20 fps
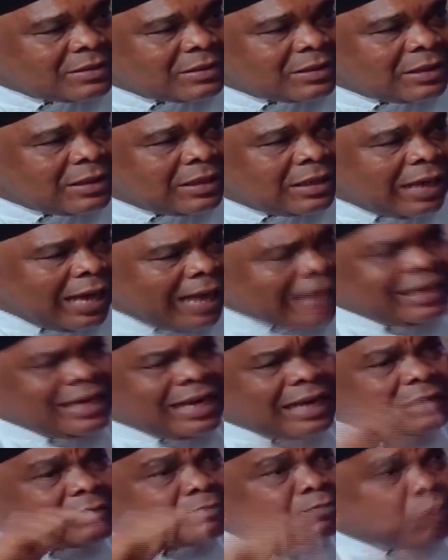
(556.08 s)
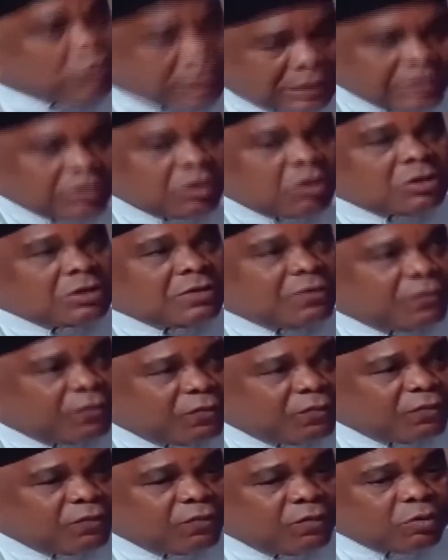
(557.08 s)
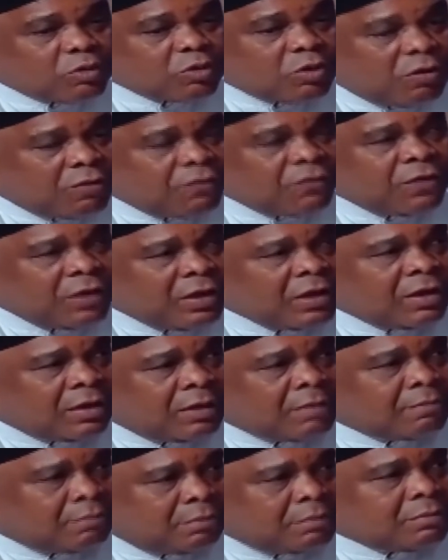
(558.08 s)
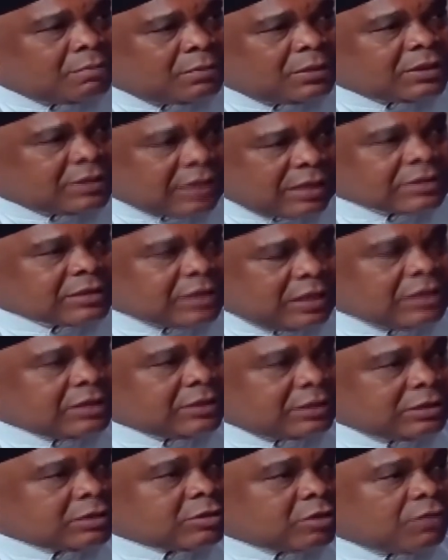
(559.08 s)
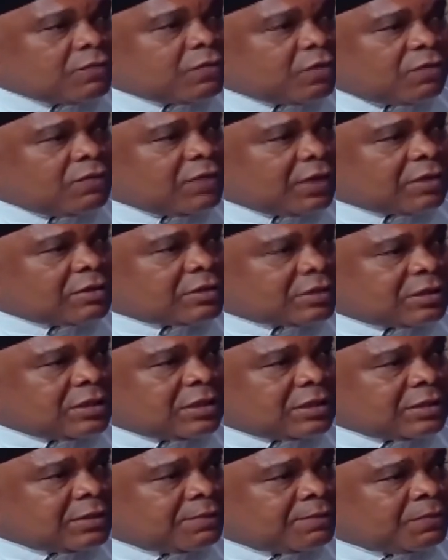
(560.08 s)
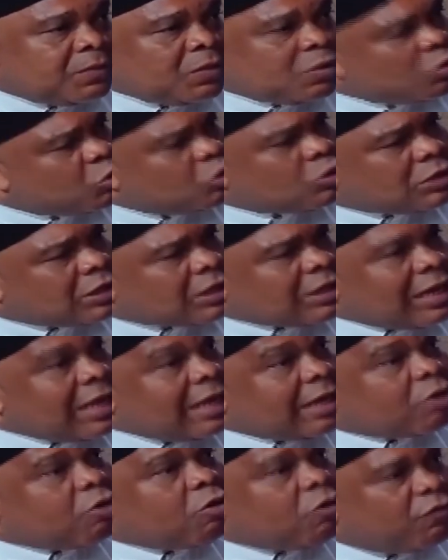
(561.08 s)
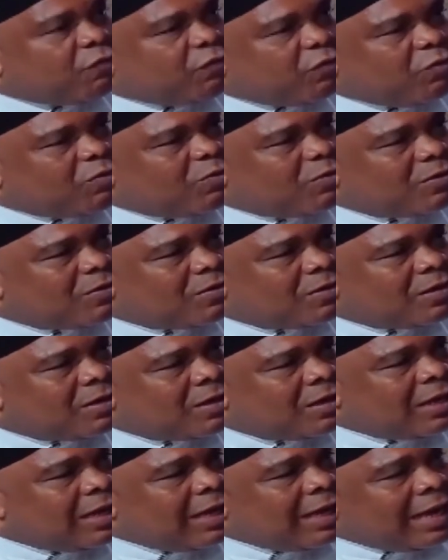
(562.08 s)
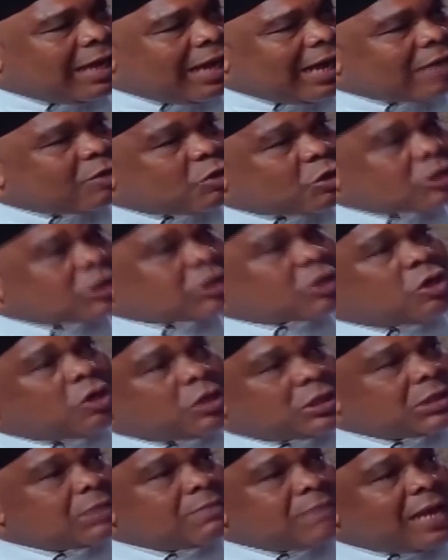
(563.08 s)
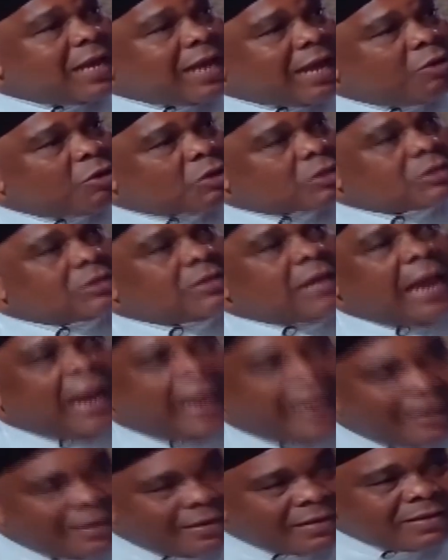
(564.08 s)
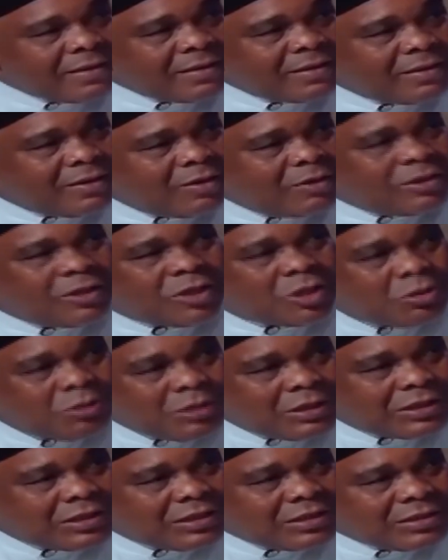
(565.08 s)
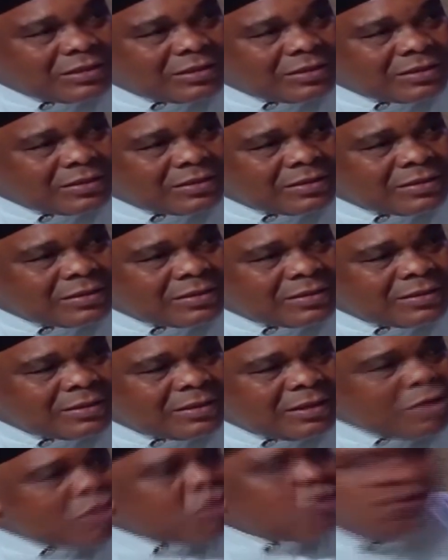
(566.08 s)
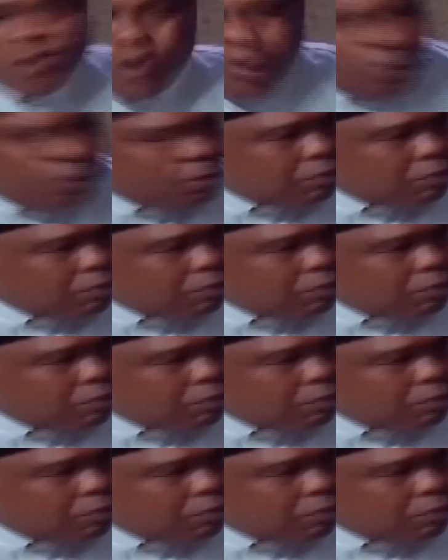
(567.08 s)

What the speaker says: And then I put it on the foot of His Excellency, the Governor of Lagos State. You declare a curfew and your security men are not there on the streets. No, there's